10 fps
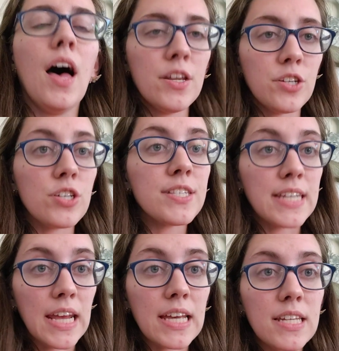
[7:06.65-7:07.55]

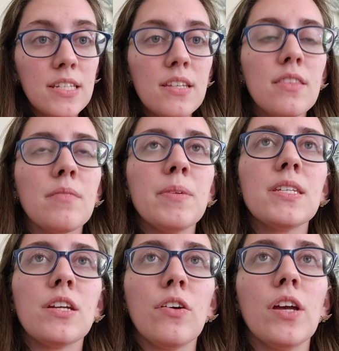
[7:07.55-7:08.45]
understand the
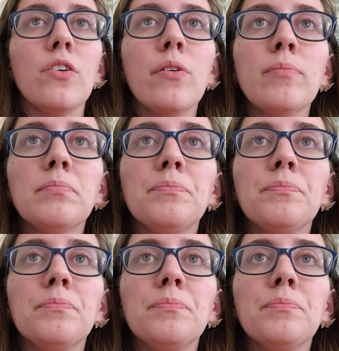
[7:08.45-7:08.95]
material.